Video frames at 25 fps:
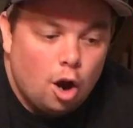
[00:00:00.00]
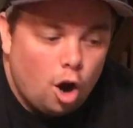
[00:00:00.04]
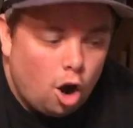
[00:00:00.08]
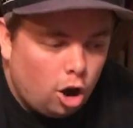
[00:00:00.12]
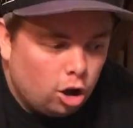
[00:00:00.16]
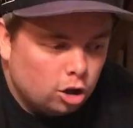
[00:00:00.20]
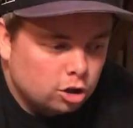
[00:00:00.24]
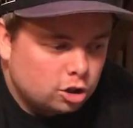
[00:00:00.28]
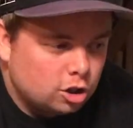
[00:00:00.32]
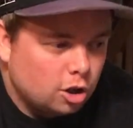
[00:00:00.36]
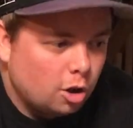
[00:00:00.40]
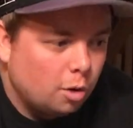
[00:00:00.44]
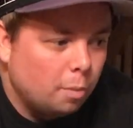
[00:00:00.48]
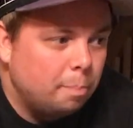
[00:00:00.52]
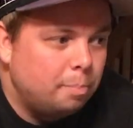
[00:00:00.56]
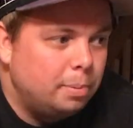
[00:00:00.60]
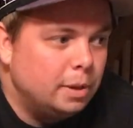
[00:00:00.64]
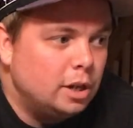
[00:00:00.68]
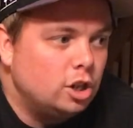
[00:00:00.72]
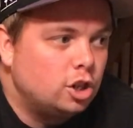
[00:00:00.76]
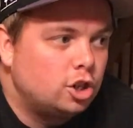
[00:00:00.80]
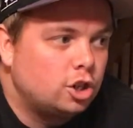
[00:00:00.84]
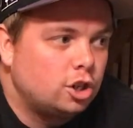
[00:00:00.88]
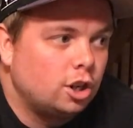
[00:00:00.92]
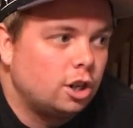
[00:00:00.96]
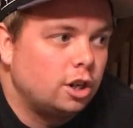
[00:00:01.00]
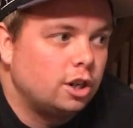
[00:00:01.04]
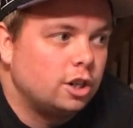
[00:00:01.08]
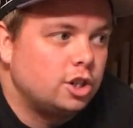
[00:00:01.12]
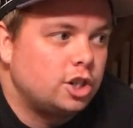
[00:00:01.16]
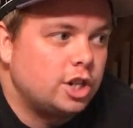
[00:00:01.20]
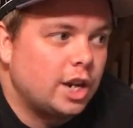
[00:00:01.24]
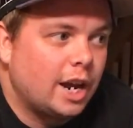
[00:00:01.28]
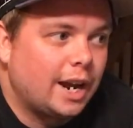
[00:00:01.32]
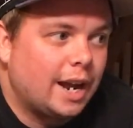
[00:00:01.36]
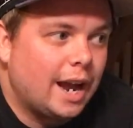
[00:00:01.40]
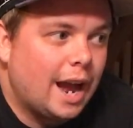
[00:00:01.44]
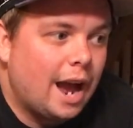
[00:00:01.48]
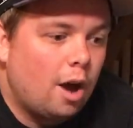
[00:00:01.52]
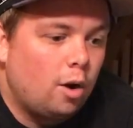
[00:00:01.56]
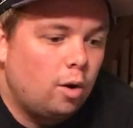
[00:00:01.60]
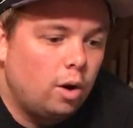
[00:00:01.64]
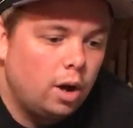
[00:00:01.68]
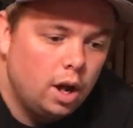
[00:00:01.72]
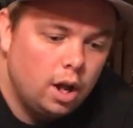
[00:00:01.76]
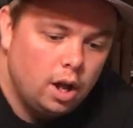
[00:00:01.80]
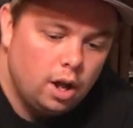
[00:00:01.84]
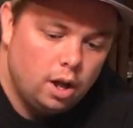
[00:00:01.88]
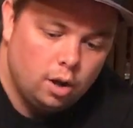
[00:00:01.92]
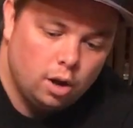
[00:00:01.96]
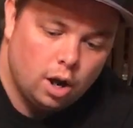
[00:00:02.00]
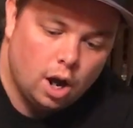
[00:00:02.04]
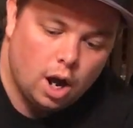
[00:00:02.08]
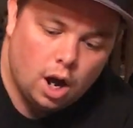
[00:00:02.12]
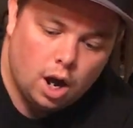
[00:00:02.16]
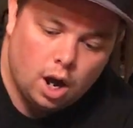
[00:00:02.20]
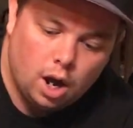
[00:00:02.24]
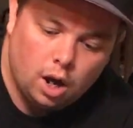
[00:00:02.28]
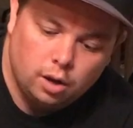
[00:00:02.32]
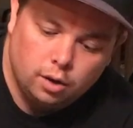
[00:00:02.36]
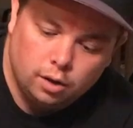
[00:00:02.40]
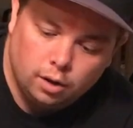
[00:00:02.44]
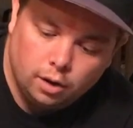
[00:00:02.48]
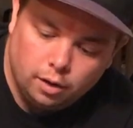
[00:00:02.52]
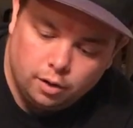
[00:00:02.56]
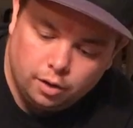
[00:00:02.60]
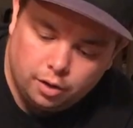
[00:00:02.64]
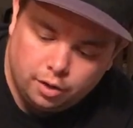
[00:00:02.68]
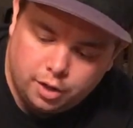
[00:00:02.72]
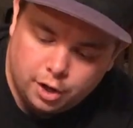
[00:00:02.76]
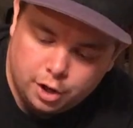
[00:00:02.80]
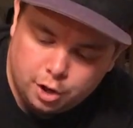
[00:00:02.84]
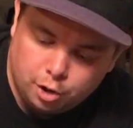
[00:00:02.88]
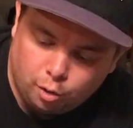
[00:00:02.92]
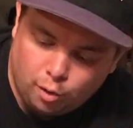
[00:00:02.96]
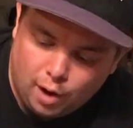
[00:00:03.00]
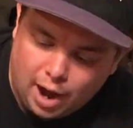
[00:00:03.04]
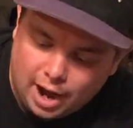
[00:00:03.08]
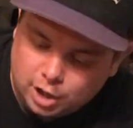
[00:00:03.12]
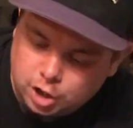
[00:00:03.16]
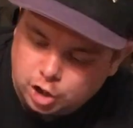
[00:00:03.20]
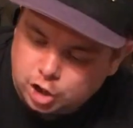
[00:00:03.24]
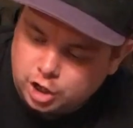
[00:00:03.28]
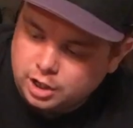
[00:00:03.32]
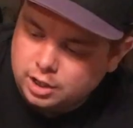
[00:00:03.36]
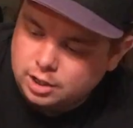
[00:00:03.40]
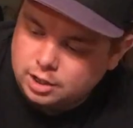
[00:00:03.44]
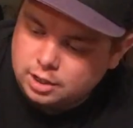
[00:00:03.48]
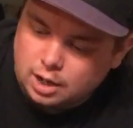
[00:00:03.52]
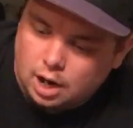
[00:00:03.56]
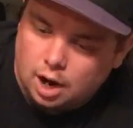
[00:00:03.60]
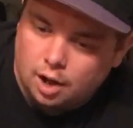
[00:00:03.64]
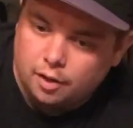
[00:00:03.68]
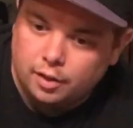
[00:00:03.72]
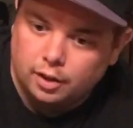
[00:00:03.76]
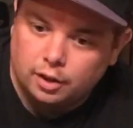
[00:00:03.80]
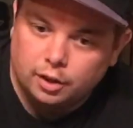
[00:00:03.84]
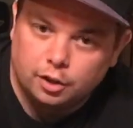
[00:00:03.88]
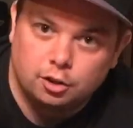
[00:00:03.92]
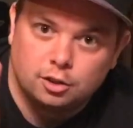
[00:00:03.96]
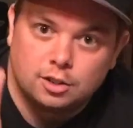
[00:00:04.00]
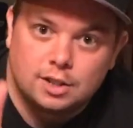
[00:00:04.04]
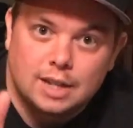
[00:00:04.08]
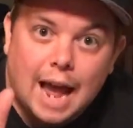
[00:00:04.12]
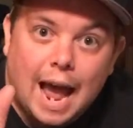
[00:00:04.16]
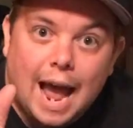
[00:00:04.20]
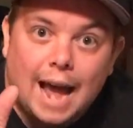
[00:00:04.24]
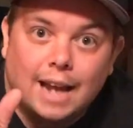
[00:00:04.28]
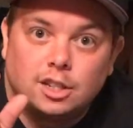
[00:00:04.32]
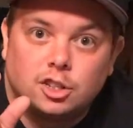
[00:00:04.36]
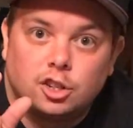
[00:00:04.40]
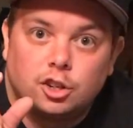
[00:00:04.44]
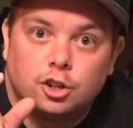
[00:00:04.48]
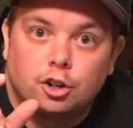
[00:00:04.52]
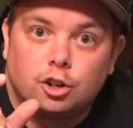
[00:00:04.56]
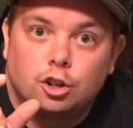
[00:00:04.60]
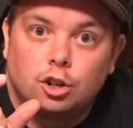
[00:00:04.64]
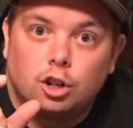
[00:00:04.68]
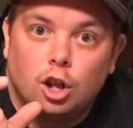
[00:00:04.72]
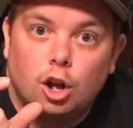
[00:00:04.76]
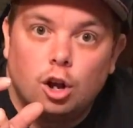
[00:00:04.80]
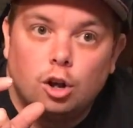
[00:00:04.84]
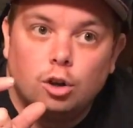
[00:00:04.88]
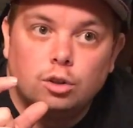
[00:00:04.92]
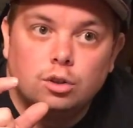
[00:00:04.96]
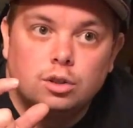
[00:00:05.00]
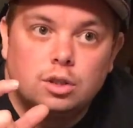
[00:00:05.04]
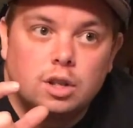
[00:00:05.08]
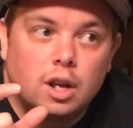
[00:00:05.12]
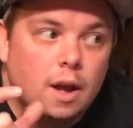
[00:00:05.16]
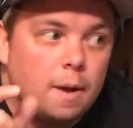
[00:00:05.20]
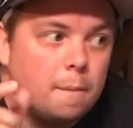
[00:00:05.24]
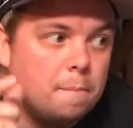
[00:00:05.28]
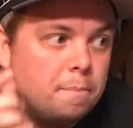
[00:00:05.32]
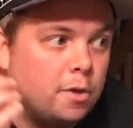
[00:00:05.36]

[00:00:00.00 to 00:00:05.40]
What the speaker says: Also, be sure to check out the directions on the little tags on your clothes.